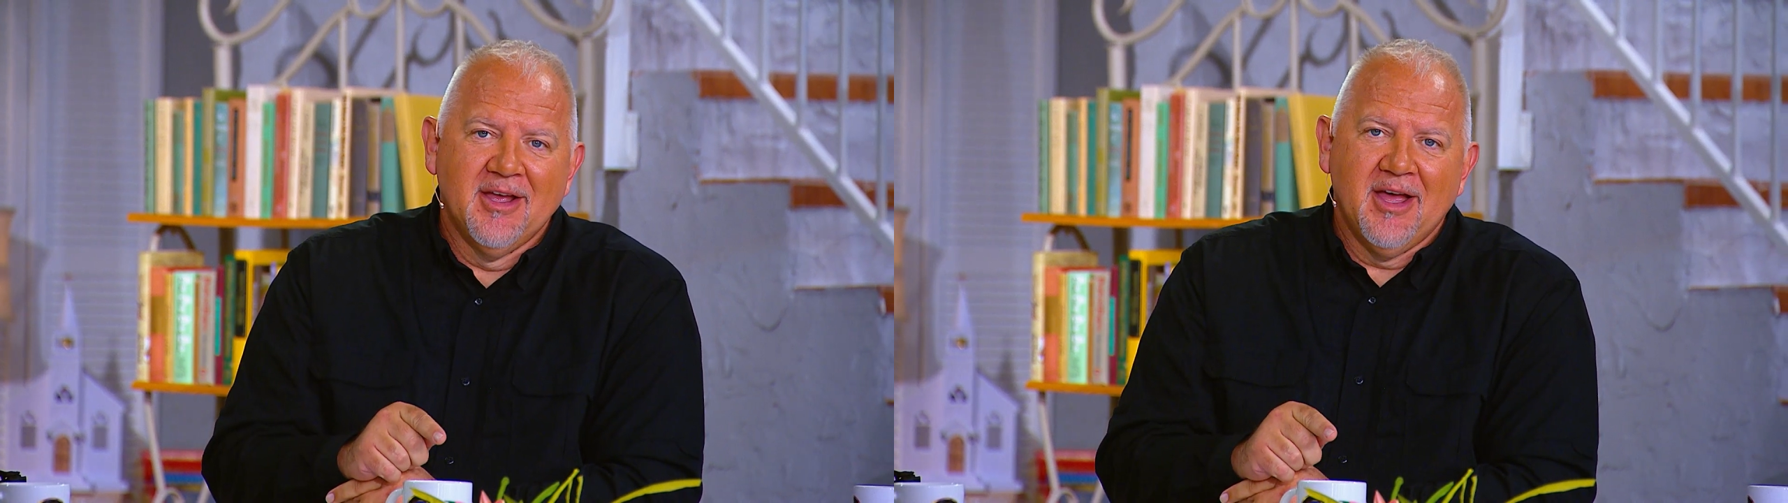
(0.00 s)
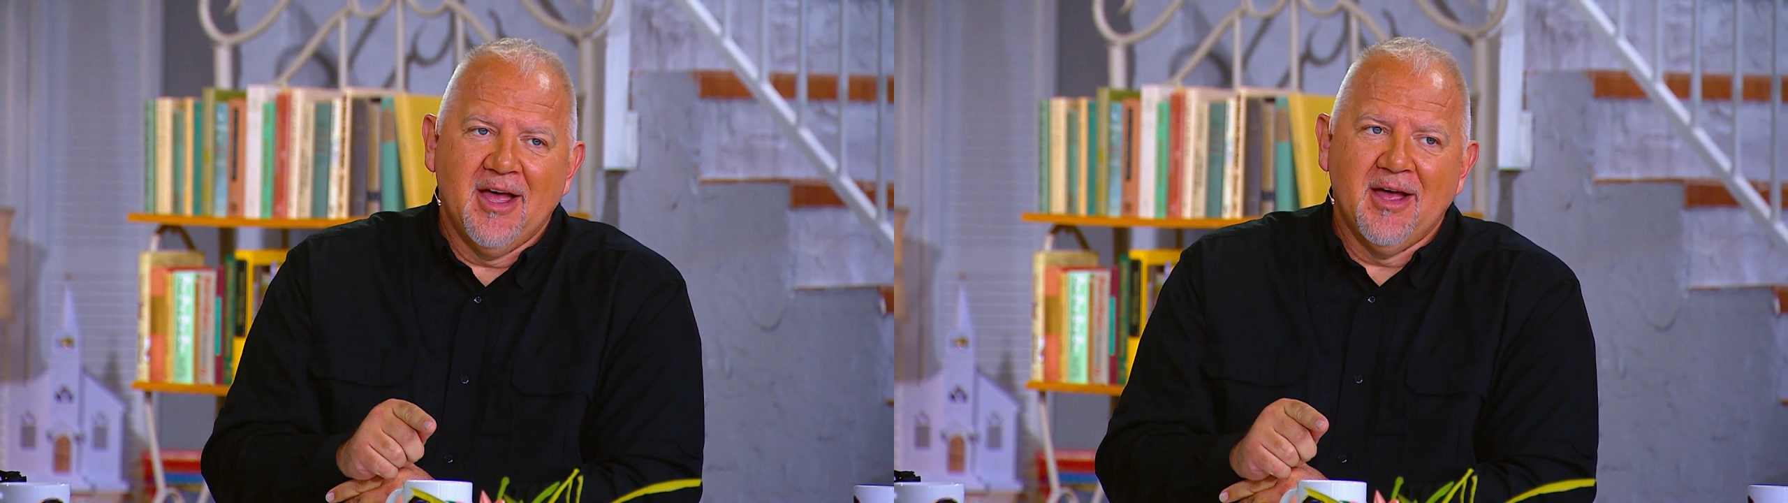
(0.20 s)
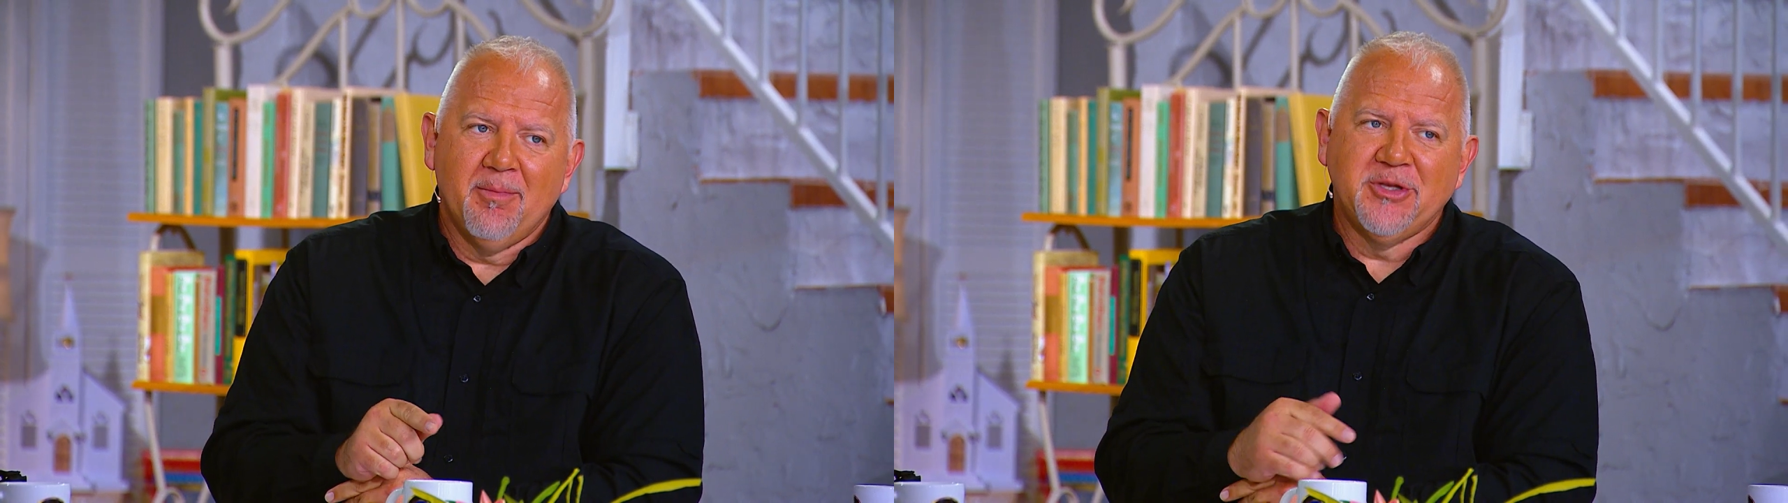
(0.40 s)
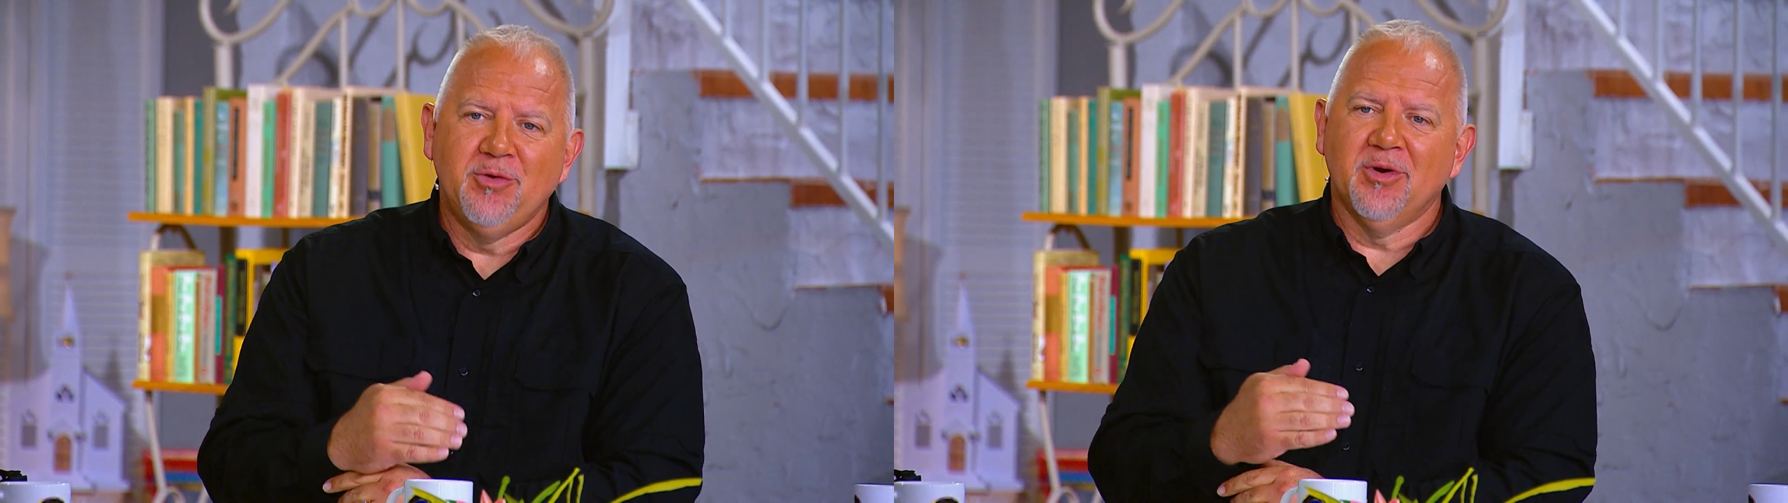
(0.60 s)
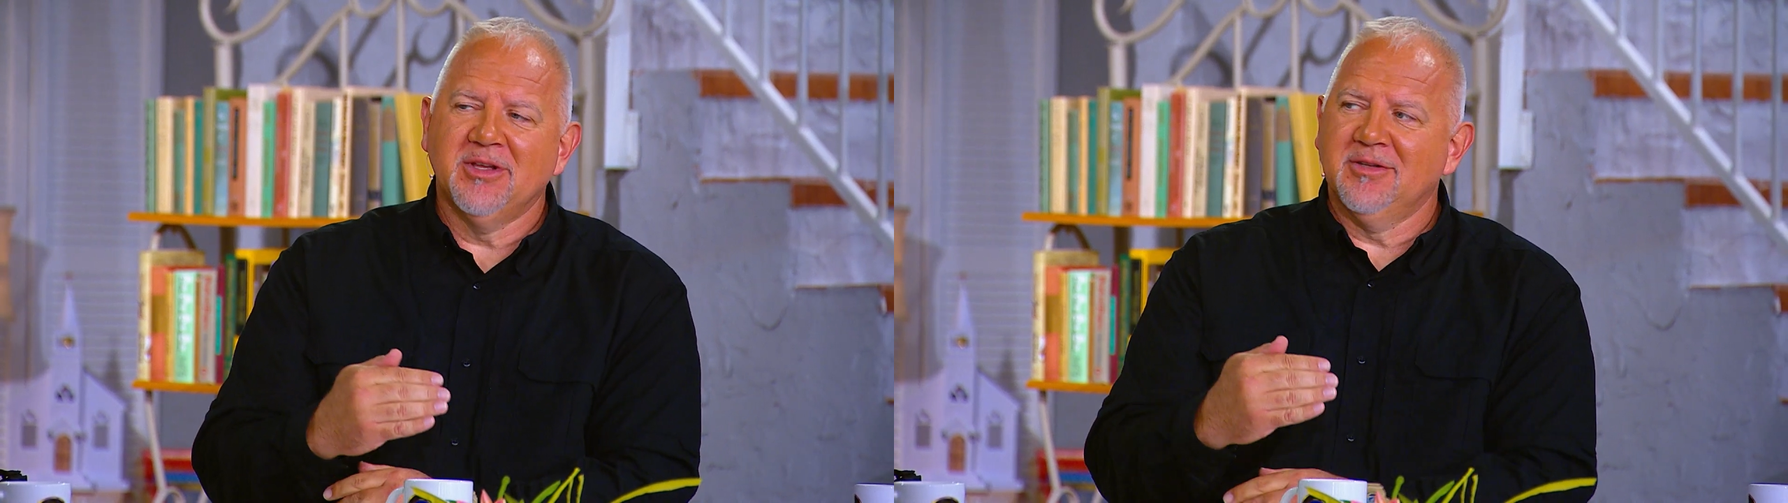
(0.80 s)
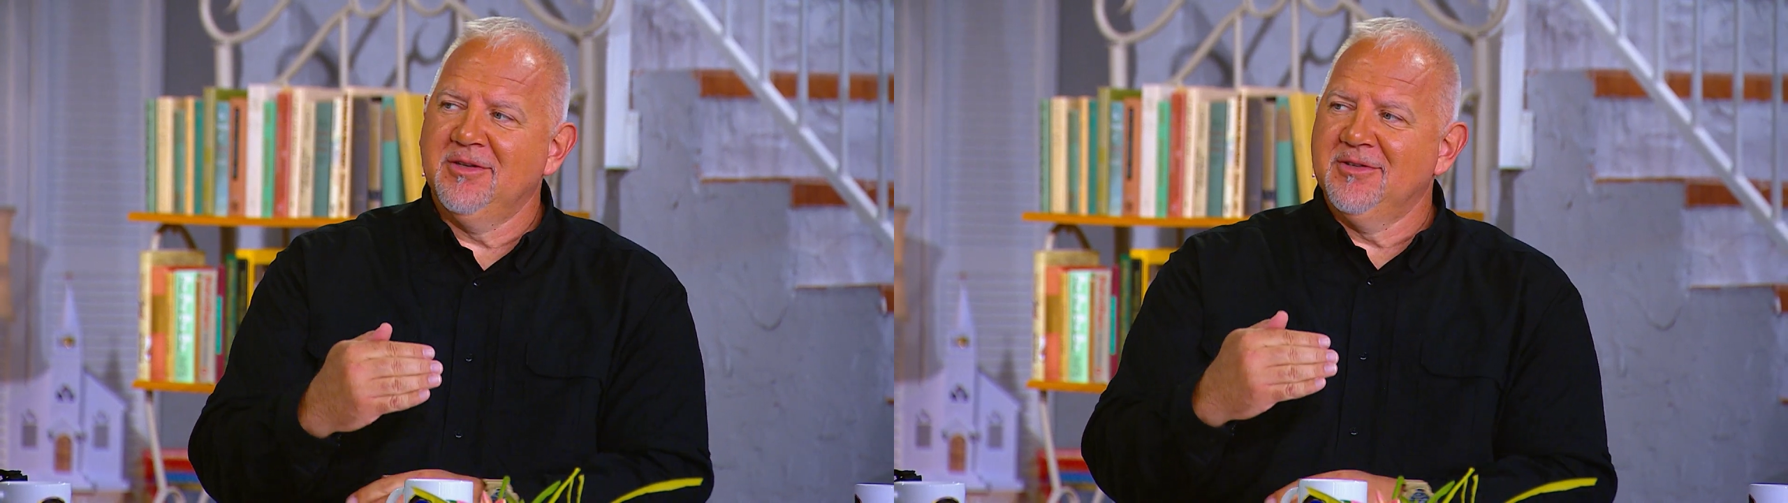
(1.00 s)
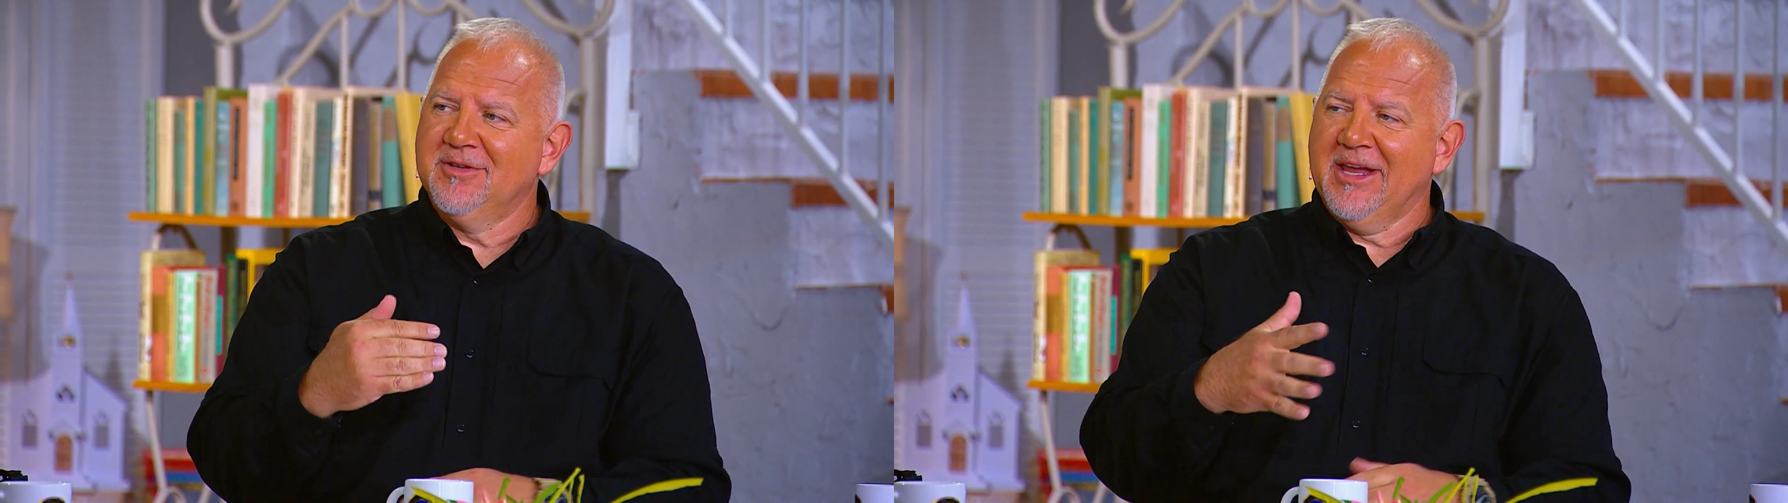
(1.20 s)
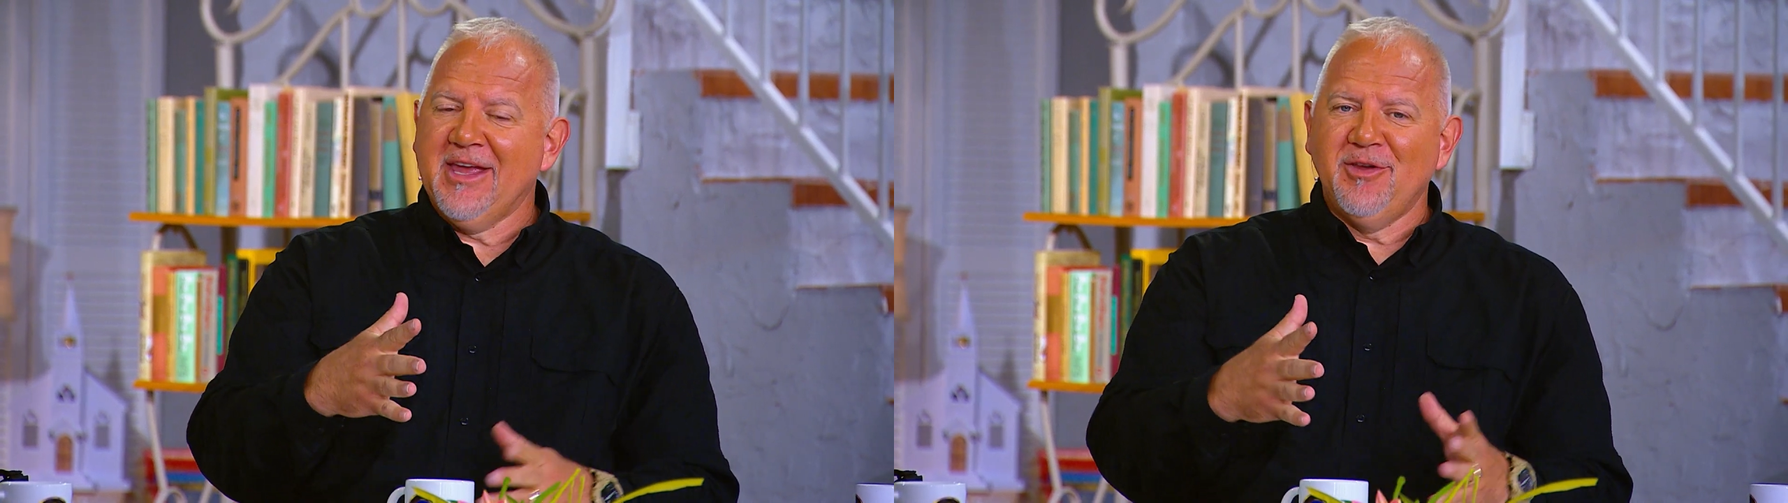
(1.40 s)
Uh, but you want to
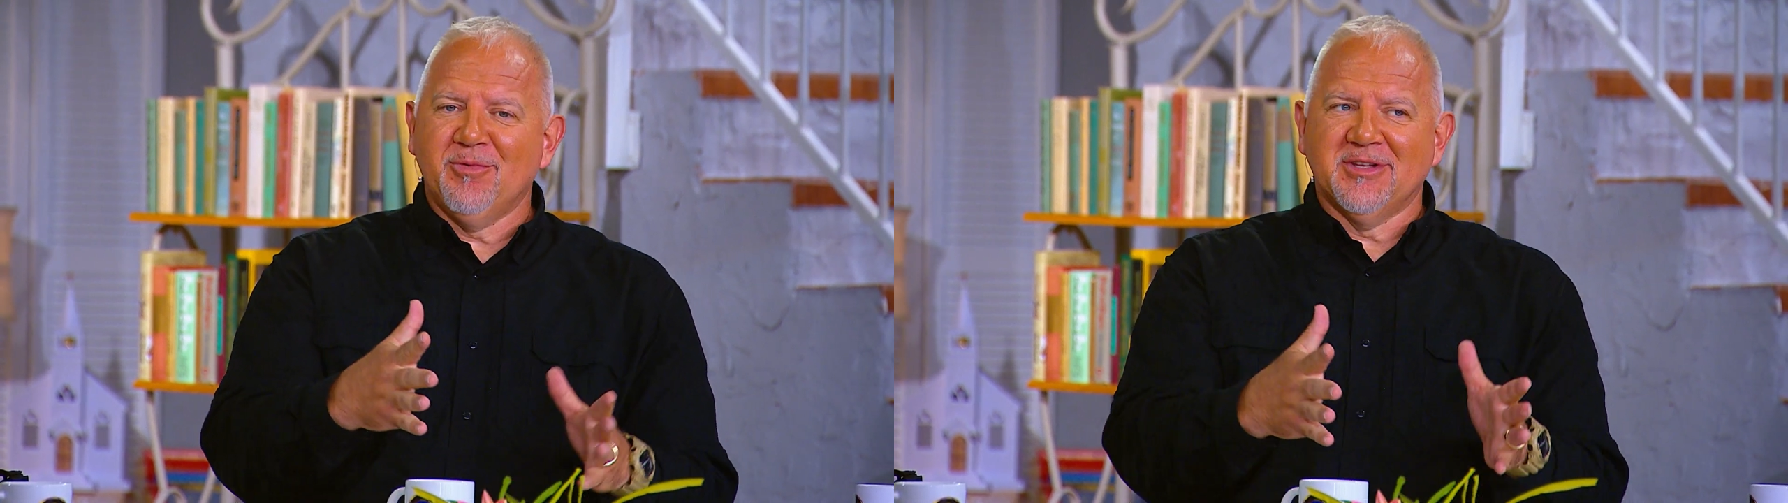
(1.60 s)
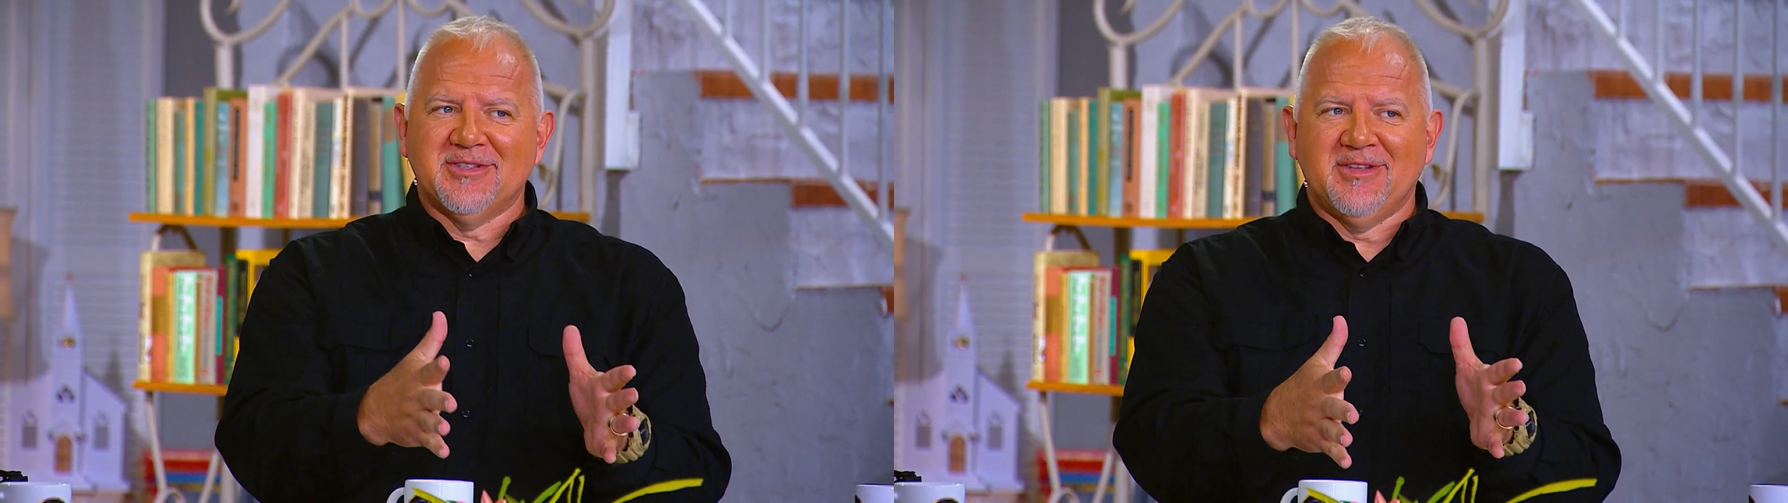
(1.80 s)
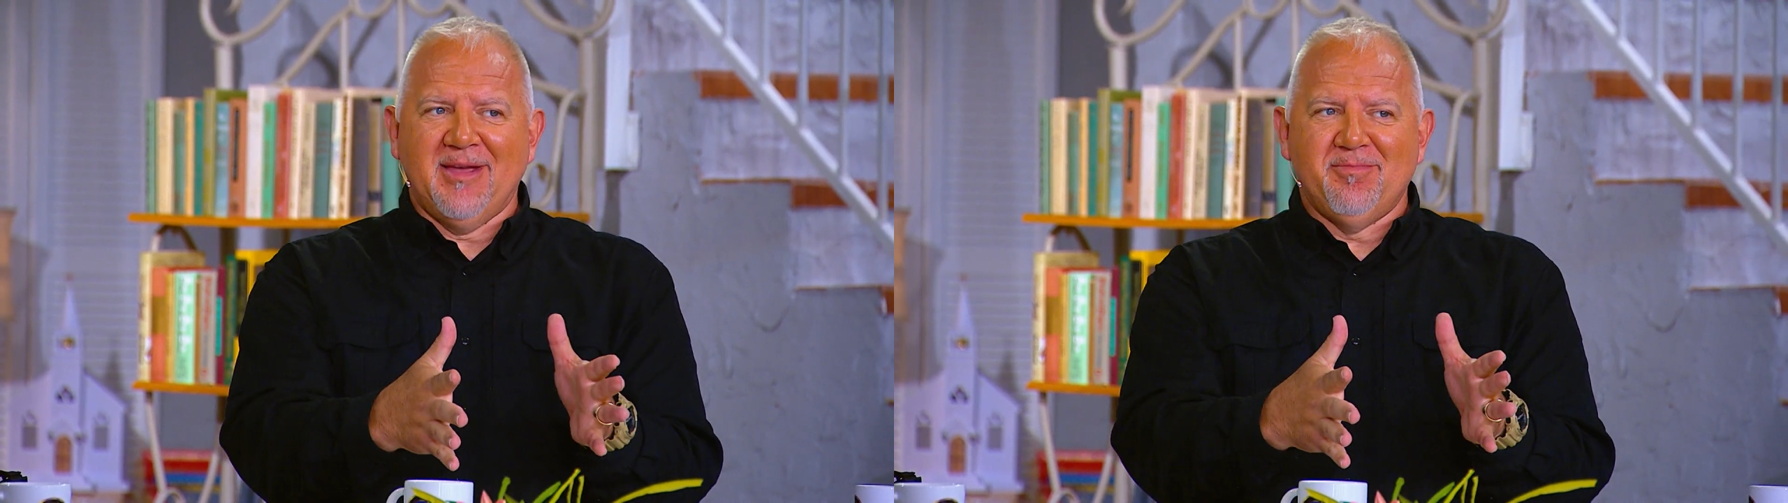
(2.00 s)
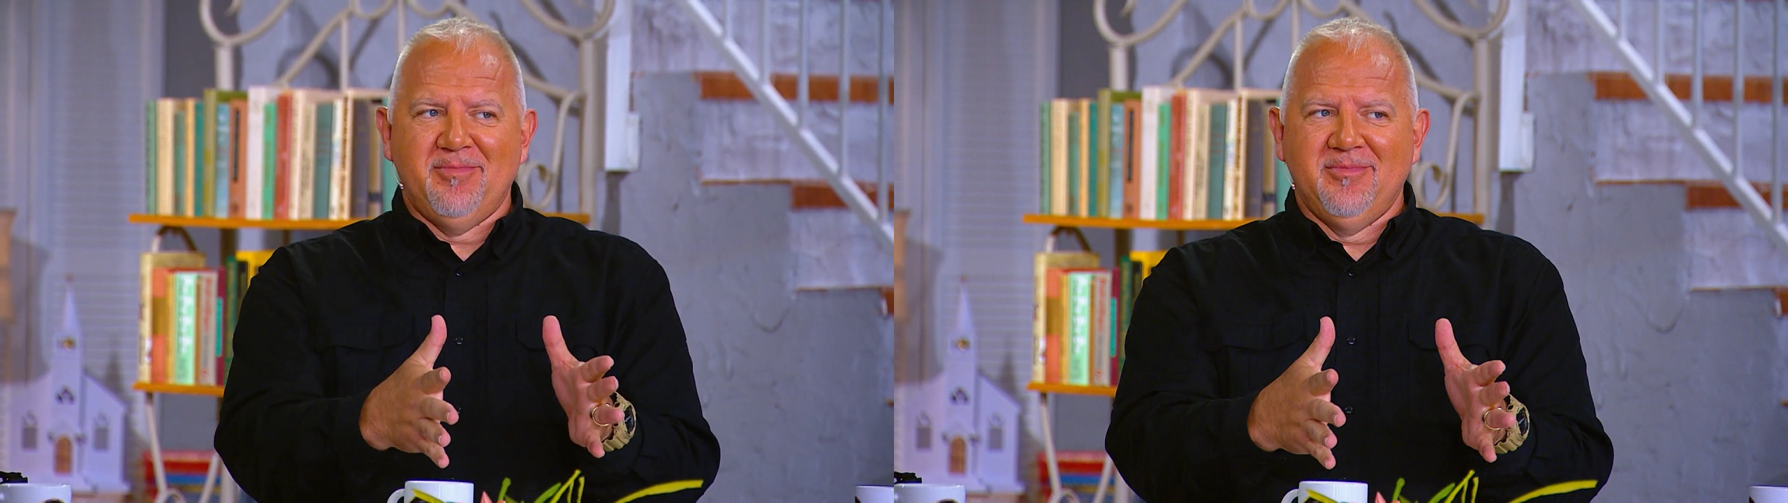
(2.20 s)
again, you want to stay